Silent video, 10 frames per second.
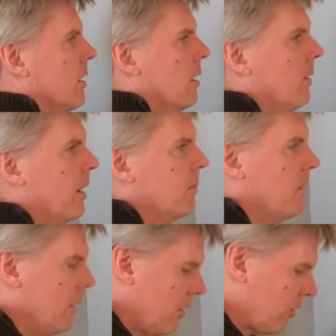Okay,
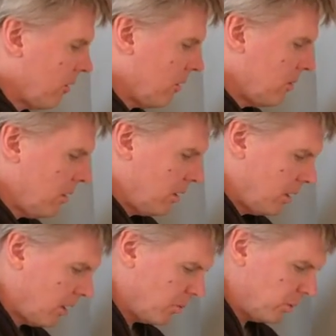so
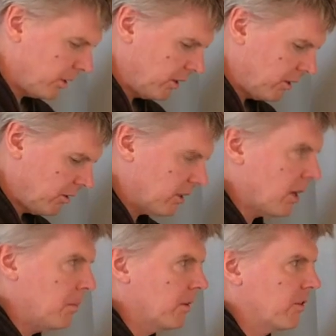we'll consider a
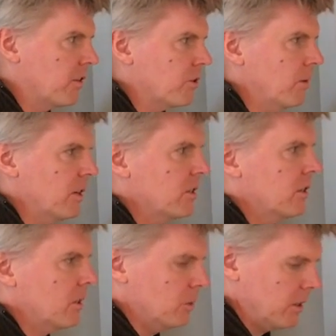couple of
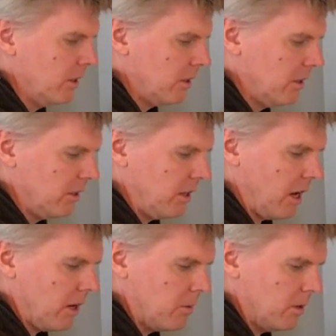situations. So we'll consider the
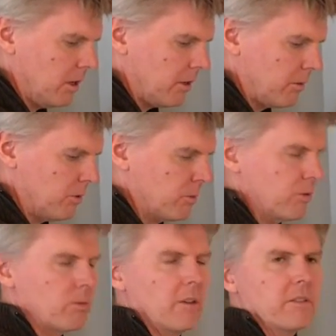equinox, which
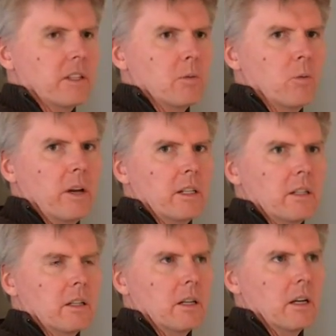was roughly when
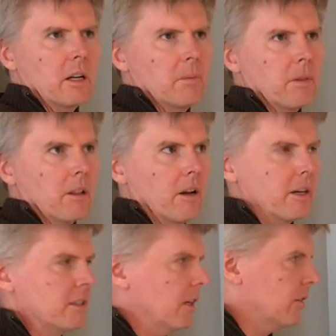the
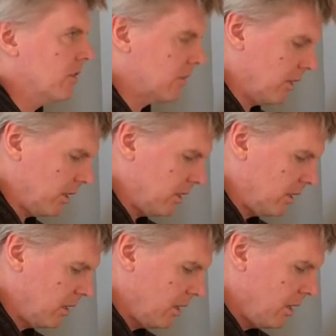lockdown started.
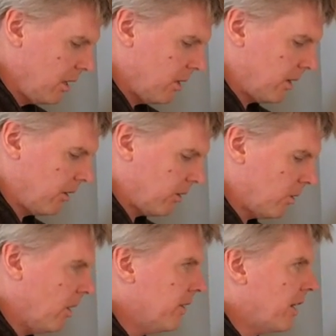Okay, so
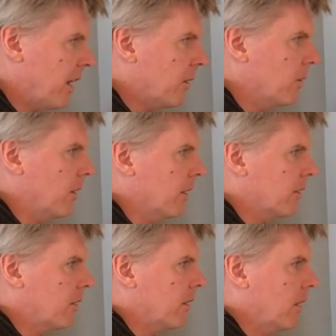on the
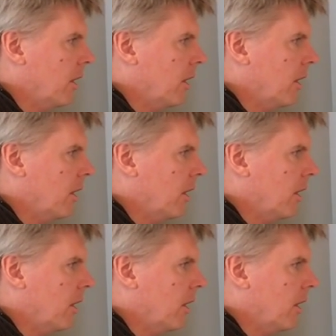equinox,